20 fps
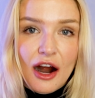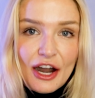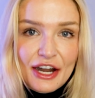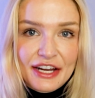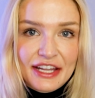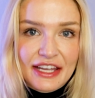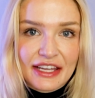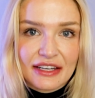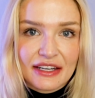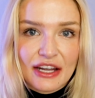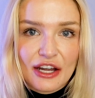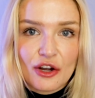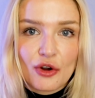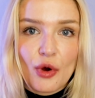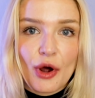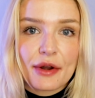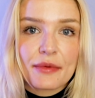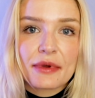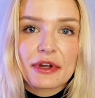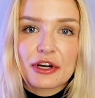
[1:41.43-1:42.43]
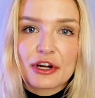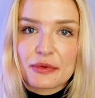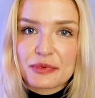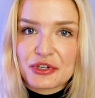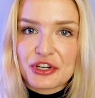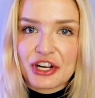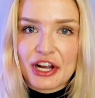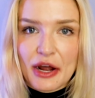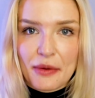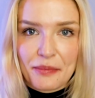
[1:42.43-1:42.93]
Ionq, a quantum
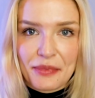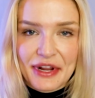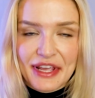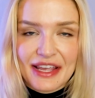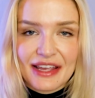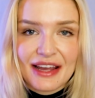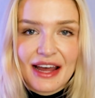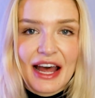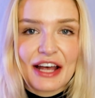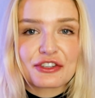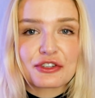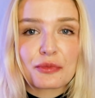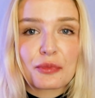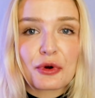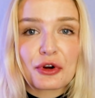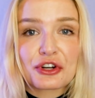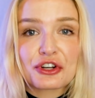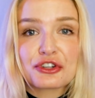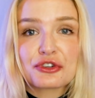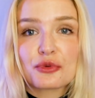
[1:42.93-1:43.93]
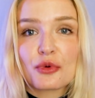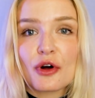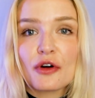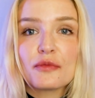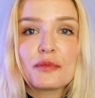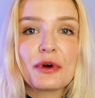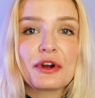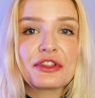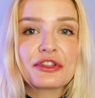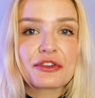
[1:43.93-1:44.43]
encryption company, has reported
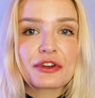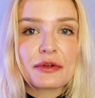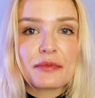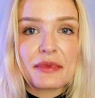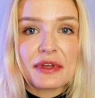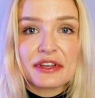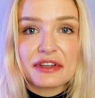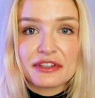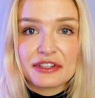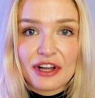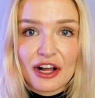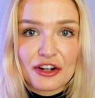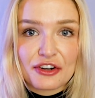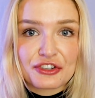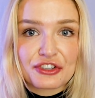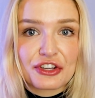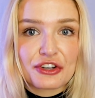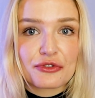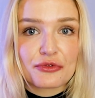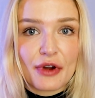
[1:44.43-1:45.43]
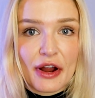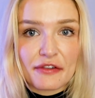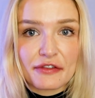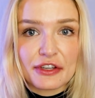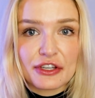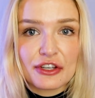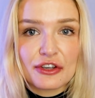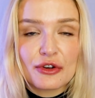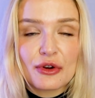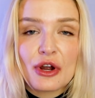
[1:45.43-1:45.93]
$12.3 million in
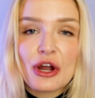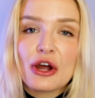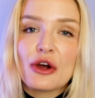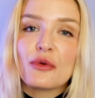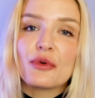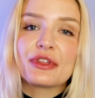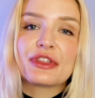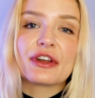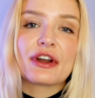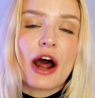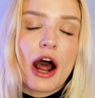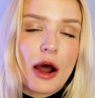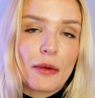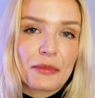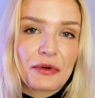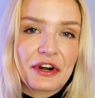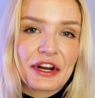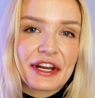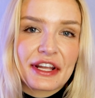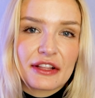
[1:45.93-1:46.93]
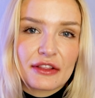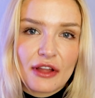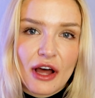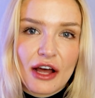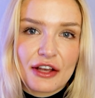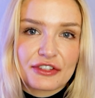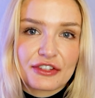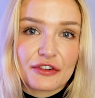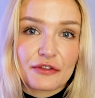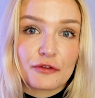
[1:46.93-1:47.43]
revenue with an operating
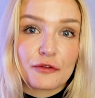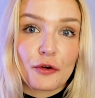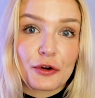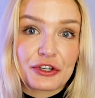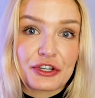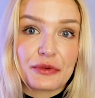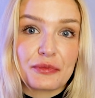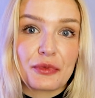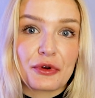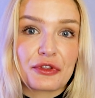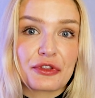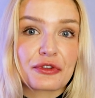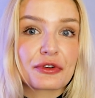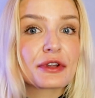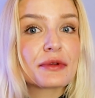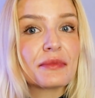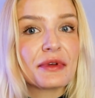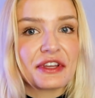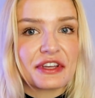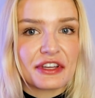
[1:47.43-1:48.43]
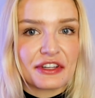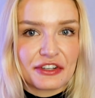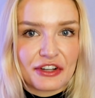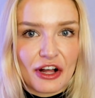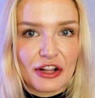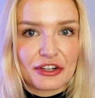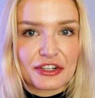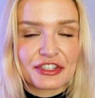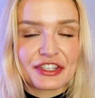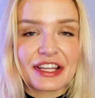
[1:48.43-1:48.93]
loss of $14.3 million
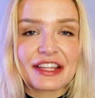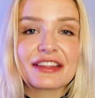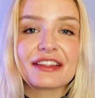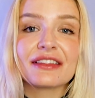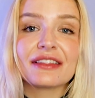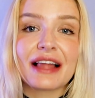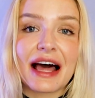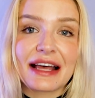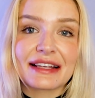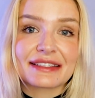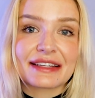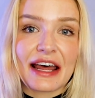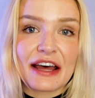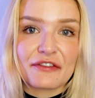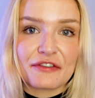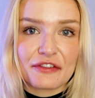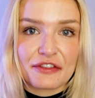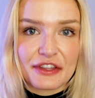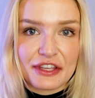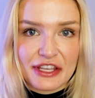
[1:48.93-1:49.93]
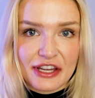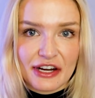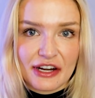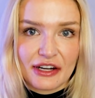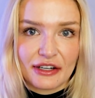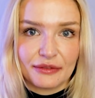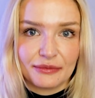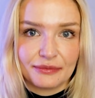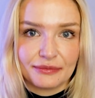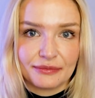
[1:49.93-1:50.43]
in the last half of the
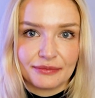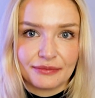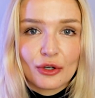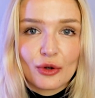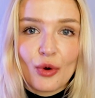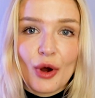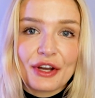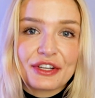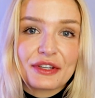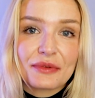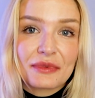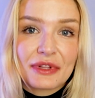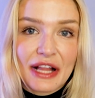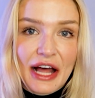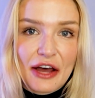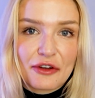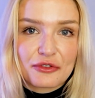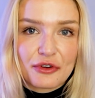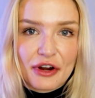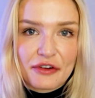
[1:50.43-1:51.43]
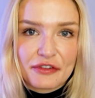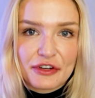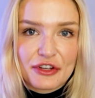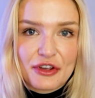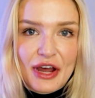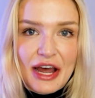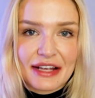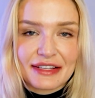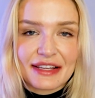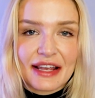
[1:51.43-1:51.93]
year. Quantum Cloud
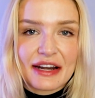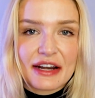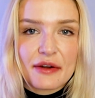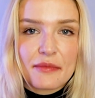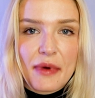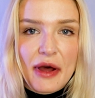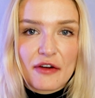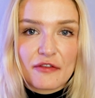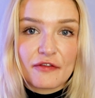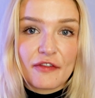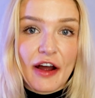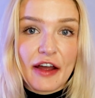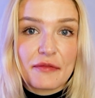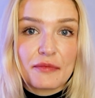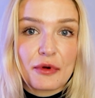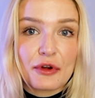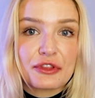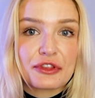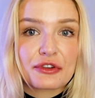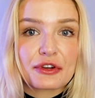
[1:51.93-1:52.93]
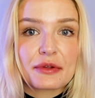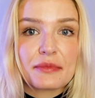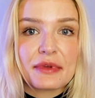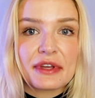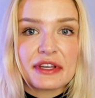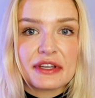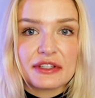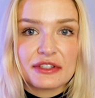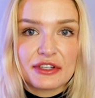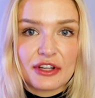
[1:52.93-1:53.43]
revenue has added about $5.3
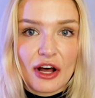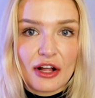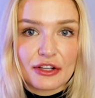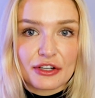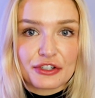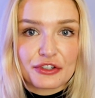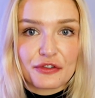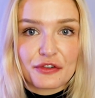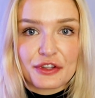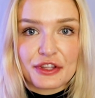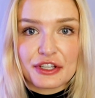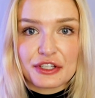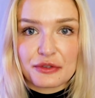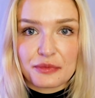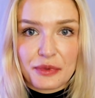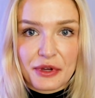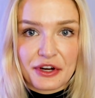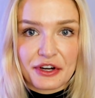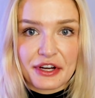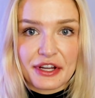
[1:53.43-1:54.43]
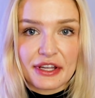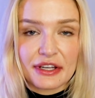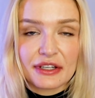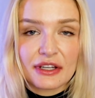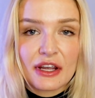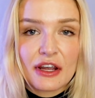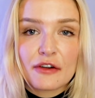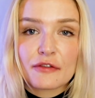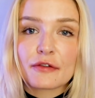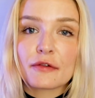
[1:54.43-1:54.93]
million for this
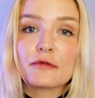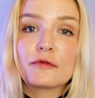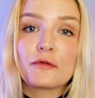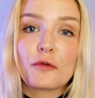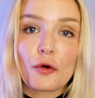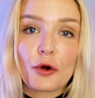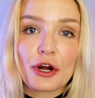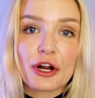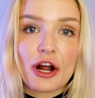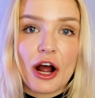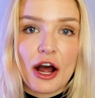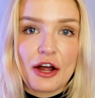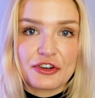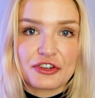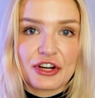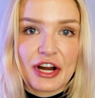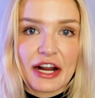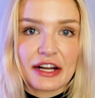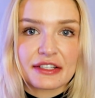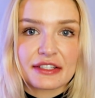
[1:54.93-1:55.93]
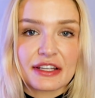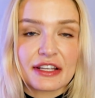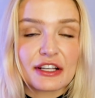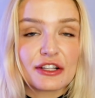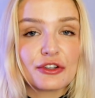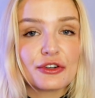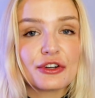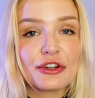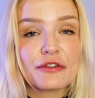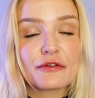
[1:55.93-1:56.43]
period from 4 contracts,
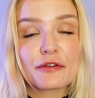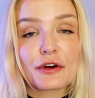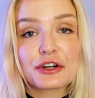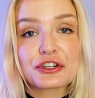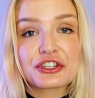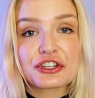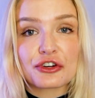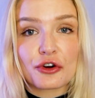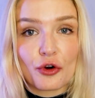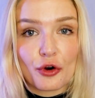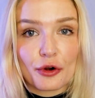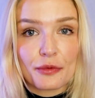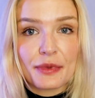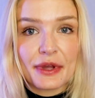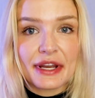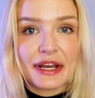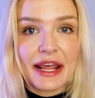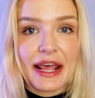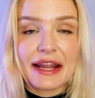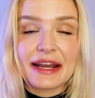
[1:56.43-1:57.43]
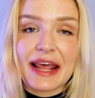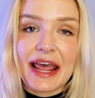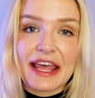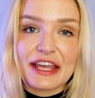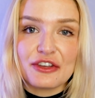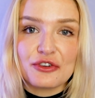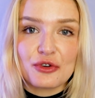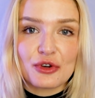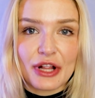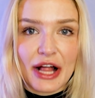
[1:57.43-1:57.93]
including Virgin Orbit and
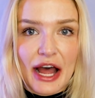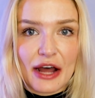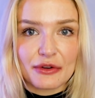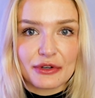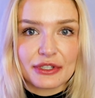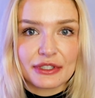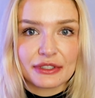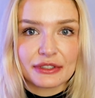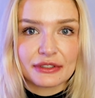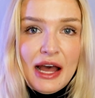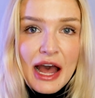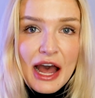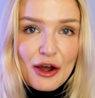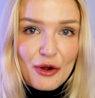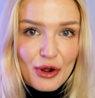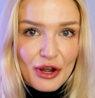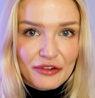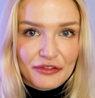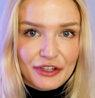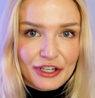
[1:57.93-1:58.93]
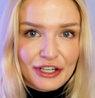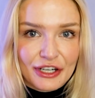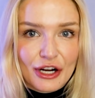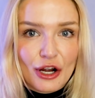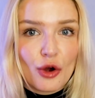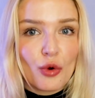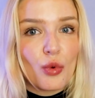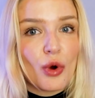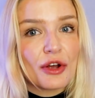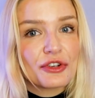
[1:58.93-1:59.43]
AU Cloud. However,
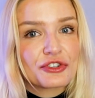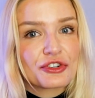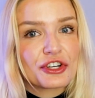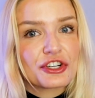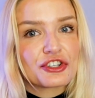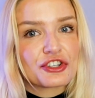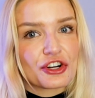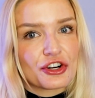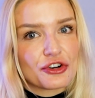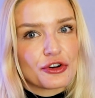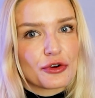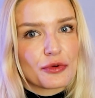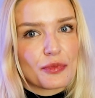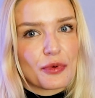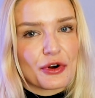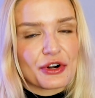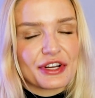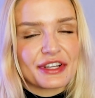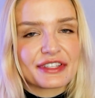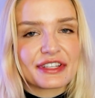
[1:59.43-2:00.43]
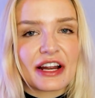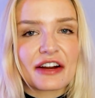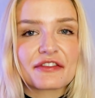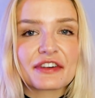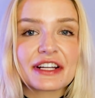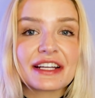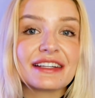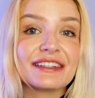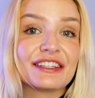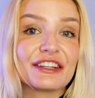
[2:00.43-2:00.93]
a Wall Street Journal report is
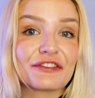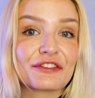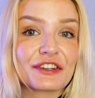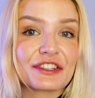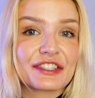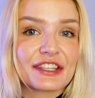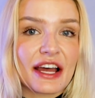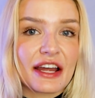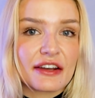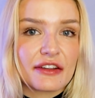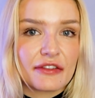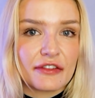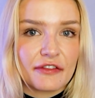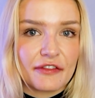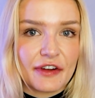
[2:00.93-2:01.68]
covering a different side of the